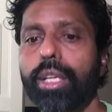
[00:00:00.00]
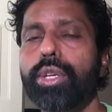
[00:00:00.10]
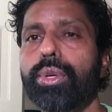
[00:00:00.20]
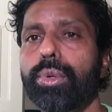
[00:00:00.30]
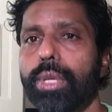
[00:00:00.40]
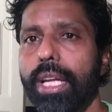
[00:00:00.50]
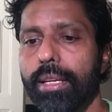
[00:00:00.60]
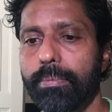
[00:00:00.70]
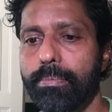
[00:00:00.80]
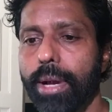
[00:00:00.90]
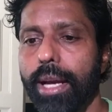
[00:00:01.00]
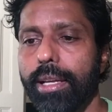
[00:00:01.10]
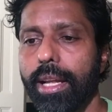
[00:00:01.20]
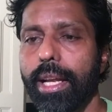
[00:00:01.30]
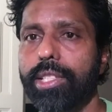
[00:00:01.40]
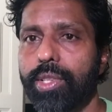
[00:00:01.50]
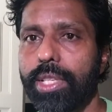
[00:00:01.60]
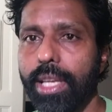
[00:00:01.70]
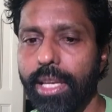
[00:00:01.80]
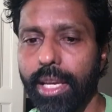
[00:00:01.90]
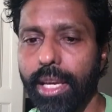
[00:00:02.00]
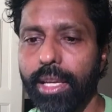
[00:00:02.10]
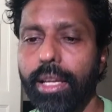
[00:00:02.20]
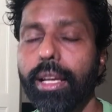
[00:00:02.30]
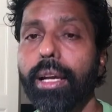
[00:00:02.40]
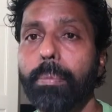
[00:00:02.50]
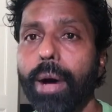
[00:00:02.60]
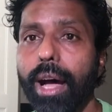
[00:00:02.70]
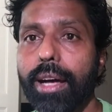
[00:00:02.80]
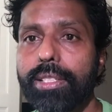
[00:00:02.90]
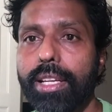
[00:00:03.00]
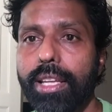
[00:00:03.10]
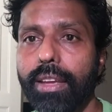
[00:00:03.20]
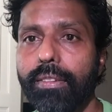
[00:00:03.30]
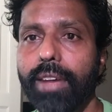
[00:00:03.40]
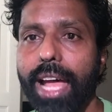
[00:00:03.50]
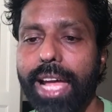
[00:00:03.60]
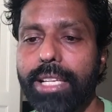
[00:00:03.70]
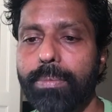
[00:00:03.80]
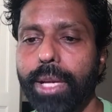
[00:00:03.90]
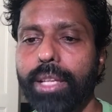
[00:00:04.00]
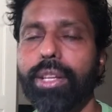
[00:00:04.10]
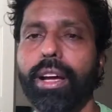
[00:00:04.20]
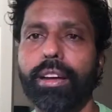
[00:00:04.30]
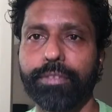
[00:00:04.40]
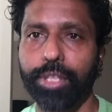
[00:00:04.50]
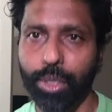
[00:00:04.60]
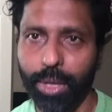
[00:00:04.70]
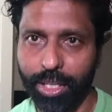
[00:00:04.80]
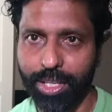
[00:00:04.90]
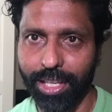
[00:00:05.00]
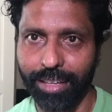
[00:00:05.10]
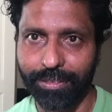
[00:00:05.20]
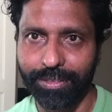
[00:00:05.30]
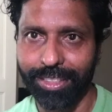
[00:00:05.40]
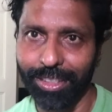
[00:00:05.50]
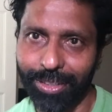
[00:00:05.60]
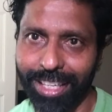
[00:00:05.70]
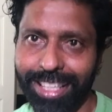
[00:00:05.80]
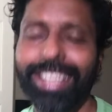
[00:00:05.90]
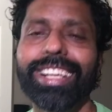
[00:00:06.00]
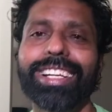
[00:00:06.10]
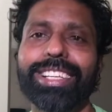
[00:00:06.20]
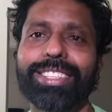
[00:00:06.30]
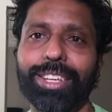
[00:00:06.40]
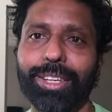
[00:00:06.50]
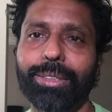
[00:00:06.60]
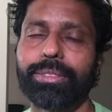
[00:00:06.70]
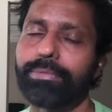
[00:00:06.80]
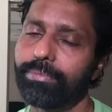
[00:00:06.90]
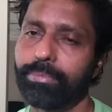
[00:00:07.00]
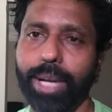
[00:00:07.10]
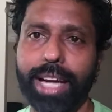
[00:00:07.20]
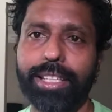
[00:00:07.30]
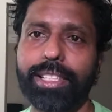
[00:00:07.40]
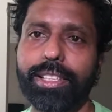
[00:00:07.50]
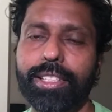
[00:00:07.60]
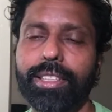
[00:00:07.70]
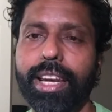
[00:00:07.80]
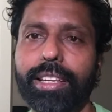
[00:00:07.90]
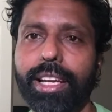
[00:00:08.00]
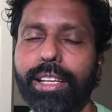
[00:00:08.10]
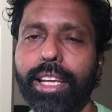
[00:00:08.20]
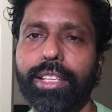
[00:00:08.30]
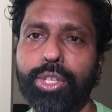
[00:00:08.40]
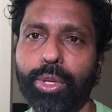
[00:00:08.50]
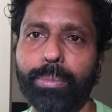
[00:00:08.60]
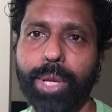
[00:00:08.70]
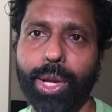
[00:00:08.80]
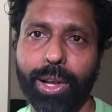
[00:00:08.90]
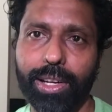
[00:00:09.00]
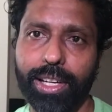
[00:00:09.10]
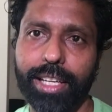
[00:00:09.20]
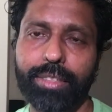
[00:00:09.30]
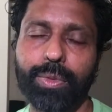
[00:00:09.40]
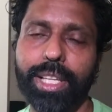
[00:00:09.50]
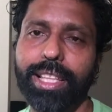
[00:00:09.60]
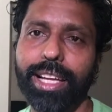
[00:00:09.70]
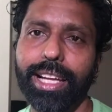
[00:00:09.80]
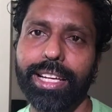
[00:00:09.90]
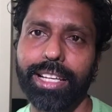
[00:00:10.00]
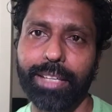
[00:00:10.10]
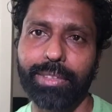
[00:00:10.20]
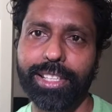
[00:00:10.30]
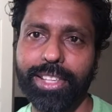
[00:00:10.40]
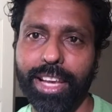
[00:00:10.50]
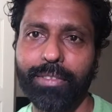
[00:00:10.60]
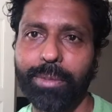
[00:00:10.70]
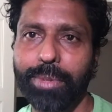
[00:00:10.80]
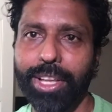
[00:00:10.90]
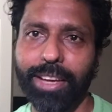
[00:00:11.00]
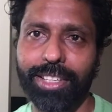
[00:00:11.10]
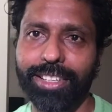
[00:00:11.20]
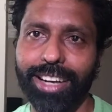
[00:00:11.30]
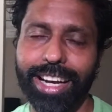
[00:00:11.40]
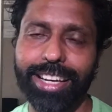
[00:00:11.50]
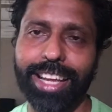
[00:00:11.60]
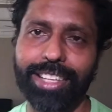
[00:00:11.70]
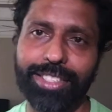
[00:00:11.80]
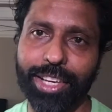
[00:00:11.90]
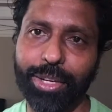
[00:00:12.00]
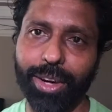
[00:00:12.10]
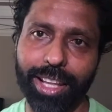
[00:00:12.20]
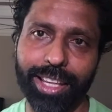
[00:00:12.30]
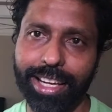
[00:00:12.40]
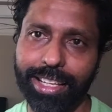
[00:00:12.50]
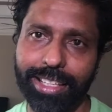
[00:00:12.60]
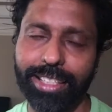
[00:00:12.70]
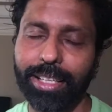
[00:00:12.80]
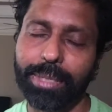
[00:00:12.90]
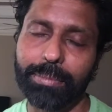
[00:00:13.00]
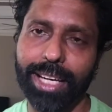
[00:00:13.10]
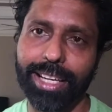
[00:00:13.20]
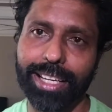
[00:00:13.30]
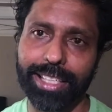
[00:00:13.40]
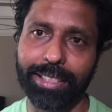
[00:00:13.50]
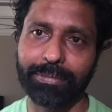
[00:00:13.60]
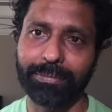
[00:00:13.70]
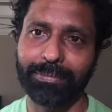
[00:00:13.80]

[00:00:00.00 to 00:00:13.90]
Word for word: you get better at seeing positive aspect of yourself okay so practice these three techniques you will be all right with that i will say everybody have a great day see you all later bye bye